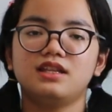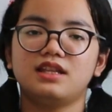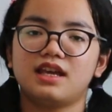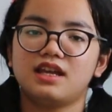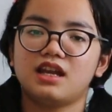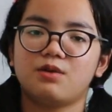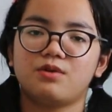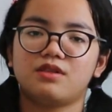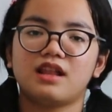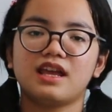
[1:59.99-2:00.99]
In the end, I
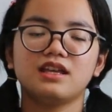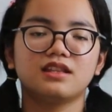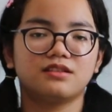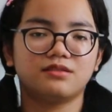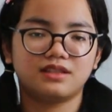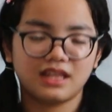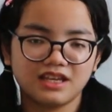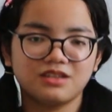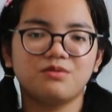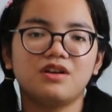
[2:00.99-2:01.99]
would like to
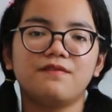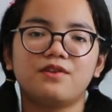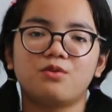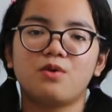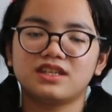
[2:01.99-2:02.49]
thank you all for